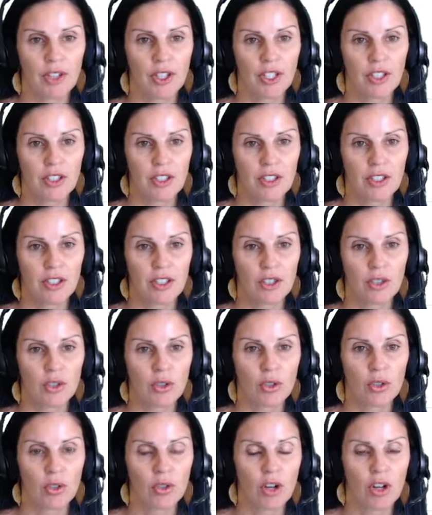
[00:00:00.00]
this is
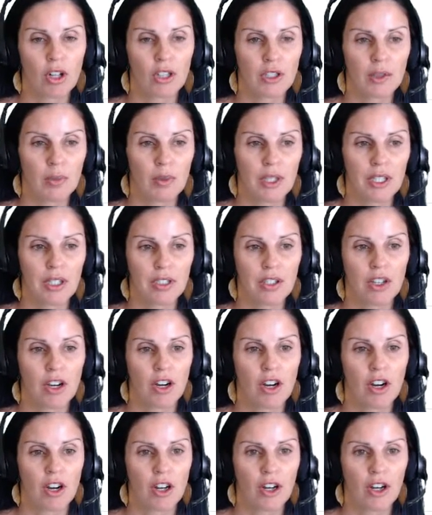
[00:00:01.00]

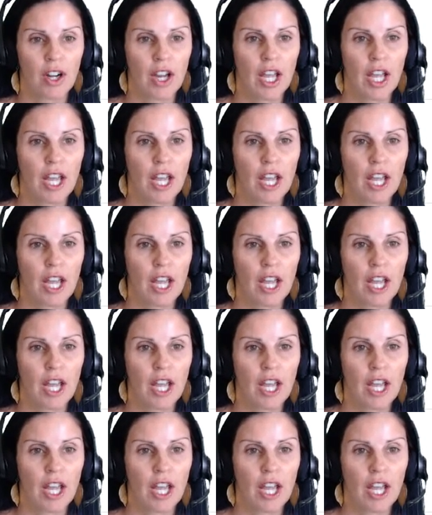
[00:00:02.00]
Control-Alt+R.